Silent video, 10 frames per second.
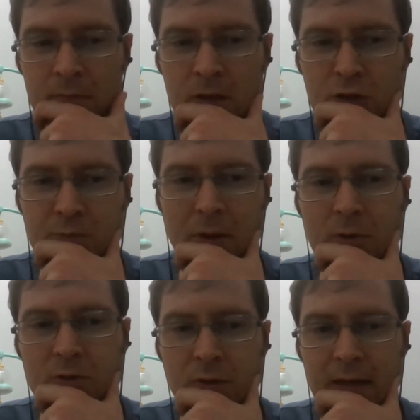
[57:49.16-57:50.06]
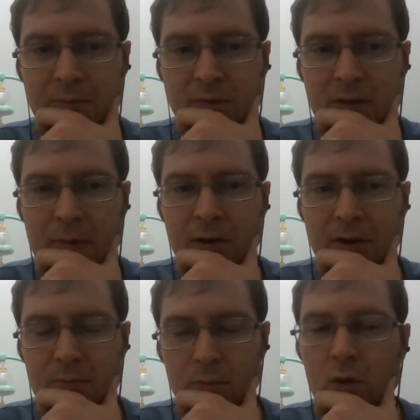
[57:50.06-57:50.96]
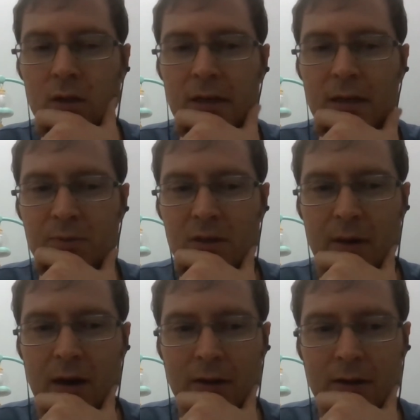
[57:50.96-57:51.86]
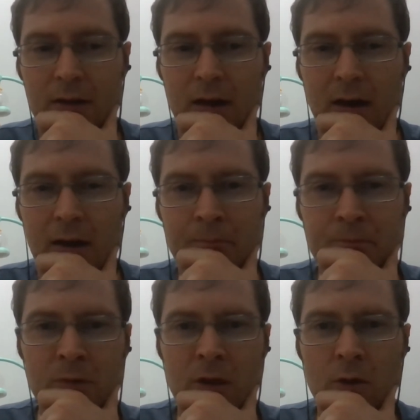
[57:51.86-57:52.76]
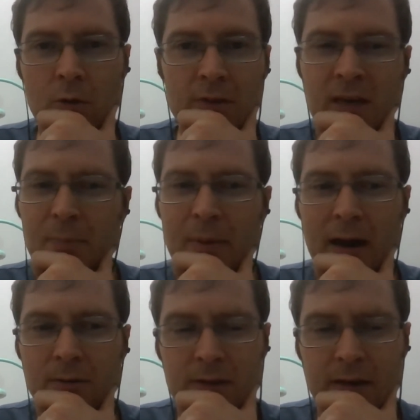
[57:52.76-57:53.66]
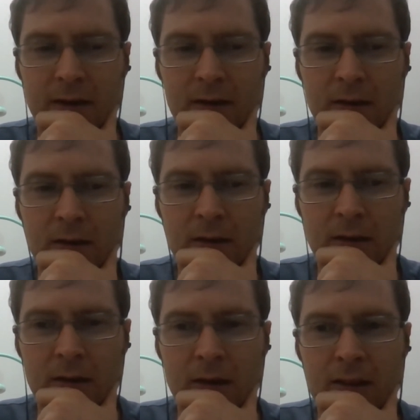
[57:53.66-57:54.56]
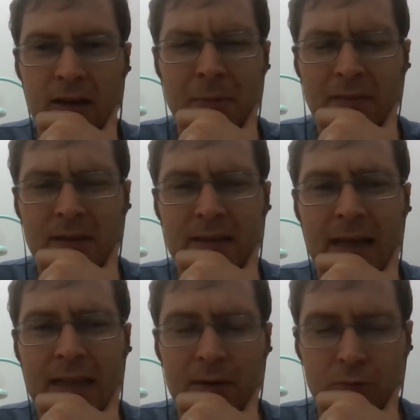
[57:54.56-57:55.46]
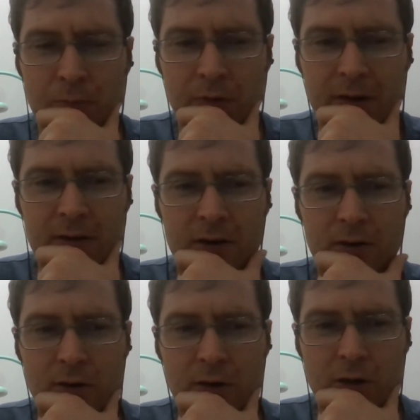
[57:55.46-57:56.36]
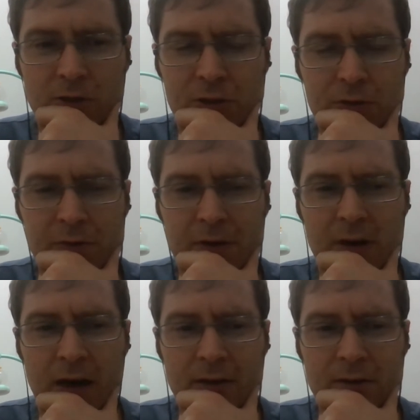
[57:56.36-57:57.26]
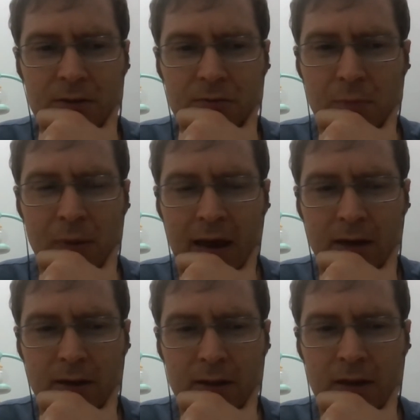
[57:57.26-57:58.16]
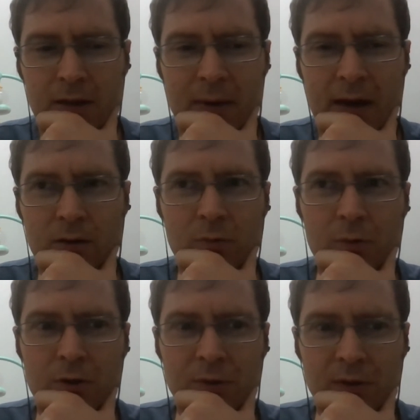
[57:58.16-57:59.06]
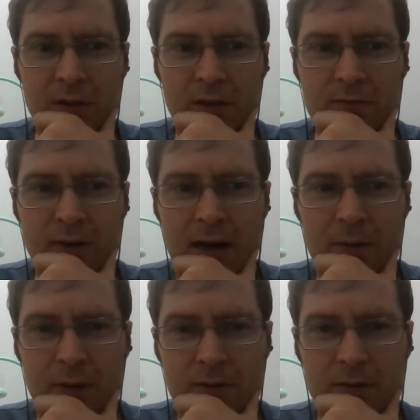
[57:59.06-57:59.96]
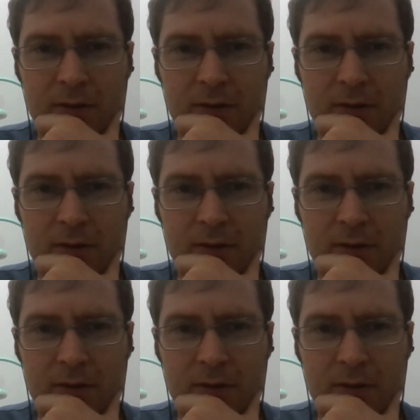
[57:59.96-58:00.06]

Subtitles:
spiritually empty about it or morally empty about it. Or think about the debt that we're putting on our children and not repaying it. Think about what we're doing to the environment.